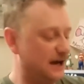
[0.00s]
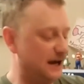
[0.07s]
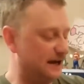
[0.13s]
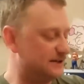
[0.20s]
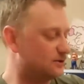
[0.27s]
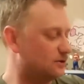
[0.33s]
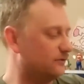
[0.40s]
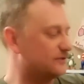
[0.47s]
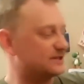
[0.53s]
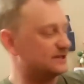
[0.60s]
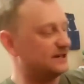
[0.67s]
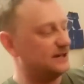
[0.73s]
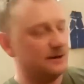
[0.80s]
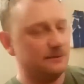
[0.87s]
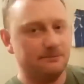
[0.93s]
And
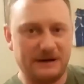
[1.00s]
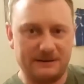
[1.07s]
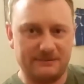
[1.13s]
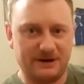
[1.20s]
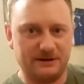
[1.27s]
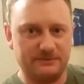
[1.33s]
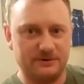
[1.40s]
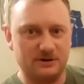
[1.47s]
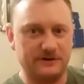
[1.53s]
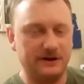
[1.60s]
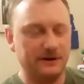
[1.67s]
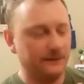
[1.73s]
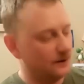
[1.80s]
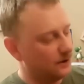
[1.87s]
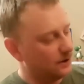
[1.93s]
obviously, Batman the
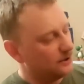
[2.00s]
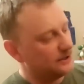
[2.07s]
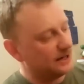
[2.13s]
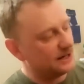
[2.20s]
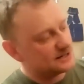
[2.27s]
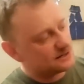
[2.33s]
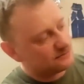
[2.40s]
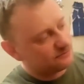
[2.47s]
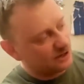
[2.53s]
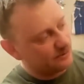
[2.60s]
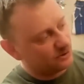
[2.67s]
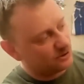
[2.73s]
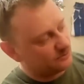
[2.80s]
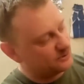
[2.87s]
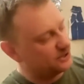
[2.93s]
movie, yes.
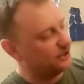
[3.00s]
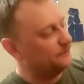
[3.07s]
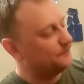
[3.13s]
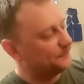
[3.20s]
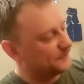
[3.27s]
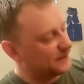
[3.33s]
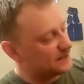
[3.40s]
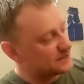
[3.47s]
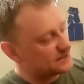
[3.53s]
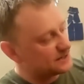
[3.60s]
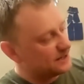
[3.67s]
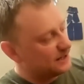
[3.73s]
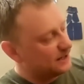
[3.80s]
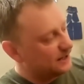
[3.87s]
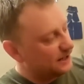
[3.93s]
RoboCop 2,
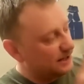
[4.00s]
yes.